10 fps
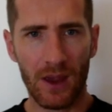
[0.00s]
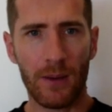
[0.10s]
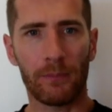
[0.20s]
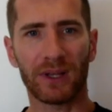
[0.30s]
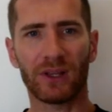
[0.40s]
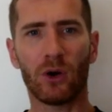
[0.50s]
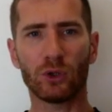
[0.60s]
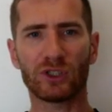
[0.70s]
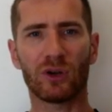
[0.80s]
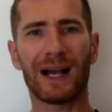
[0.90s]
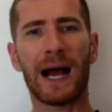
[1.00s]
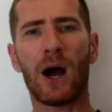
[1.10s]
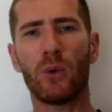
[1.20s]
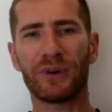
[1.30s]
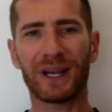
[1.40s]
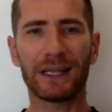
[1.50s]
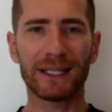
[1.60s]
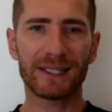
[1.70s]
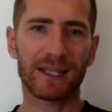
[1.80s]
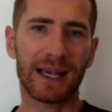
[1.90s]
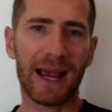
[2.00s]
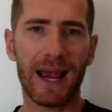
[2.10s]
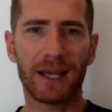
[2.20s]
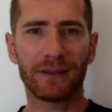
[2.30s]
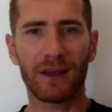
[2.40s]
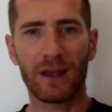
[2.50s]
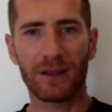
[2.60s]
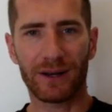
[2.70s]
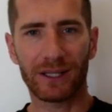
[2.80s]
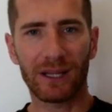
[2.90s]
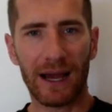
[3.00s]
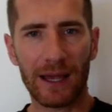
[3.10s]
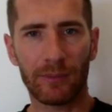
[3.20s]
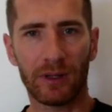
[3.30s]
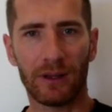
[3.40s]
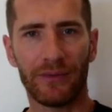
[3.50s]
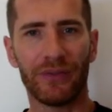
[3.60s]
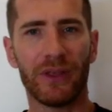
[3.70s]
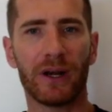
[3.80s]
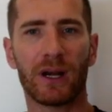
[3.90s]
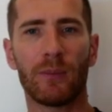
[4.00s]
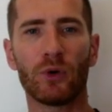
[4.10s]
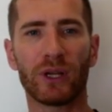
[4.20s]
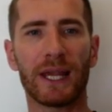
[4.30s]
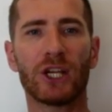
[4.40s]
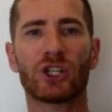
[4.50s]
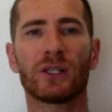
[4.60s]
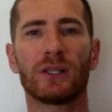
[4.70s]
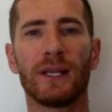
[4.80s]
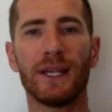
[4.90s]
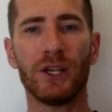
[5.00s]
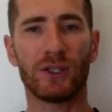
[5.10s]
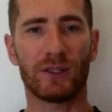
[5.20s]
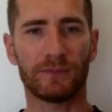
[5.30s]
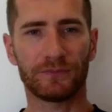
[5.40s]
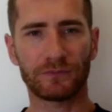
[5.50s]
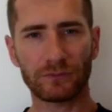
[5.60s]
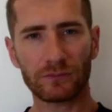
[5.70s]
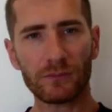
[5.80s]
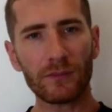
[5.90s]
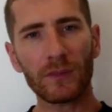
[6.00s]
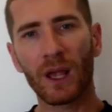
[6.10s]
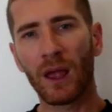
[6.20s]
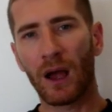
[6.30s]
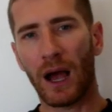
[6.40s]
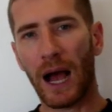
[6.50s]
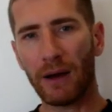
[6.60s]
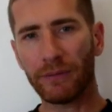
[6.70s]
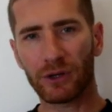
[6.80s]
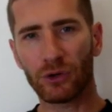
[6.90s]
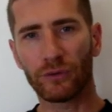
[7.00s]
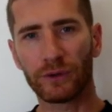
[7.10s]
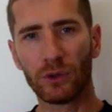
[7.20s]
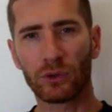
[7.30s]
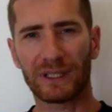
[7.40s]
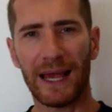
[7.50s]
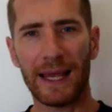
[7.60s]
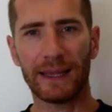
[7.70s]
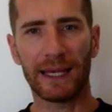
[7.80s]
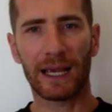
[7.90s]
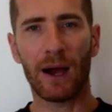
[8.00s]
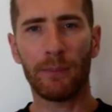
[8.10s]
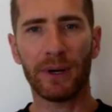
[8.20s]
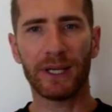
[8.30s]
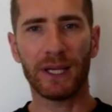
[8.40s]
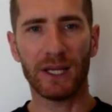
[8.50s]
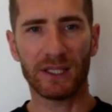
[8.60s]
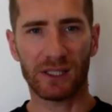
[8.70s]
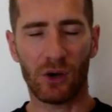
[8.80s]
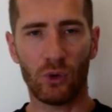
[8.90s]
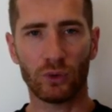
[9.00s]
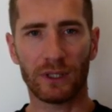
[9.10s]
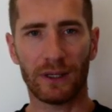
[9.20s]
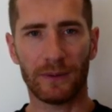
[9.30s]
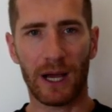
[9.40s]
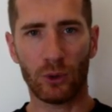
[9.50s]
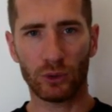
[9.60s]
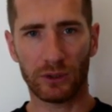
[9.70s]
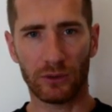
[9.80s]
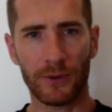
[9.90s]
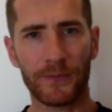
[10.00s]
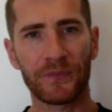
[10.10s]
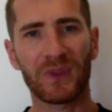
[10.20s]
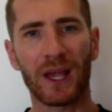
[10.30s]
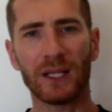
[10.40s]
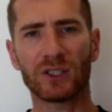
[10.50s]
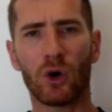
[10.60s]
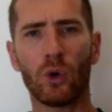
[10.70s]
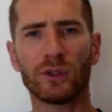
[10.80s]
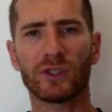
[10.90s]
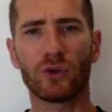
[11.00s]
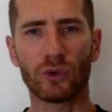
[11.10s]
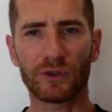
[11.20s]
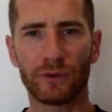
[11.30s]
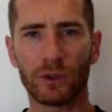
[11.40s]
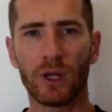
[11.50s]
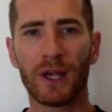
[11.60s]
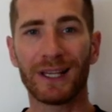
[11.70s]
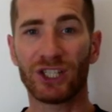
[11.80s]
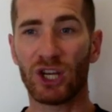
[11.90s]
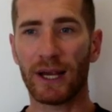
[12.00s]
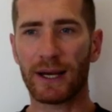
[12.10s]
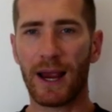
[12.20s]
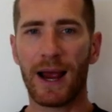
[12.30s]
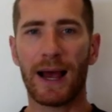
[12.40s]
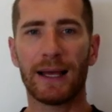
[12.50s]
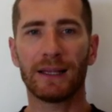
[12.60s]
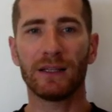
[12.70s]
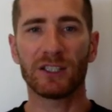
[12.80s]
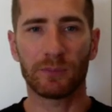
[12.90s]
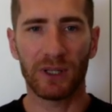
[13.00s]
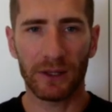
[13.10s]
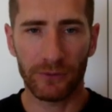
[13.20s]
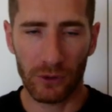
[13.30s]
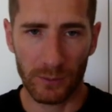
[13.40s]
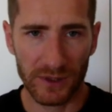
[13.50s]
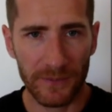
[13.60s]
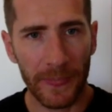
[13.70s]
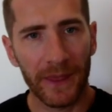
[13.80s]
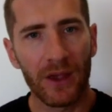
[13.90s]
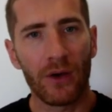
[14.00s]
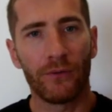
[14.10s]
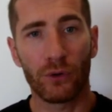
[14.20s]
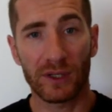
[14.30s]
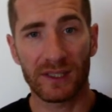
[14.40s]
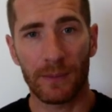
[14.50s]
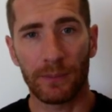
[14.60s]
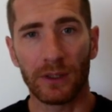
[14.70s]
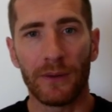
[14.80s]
but also how realistic and reliable their communication is. After you've looked at the company its own outlook, it's also useful check analyst platforms. For example,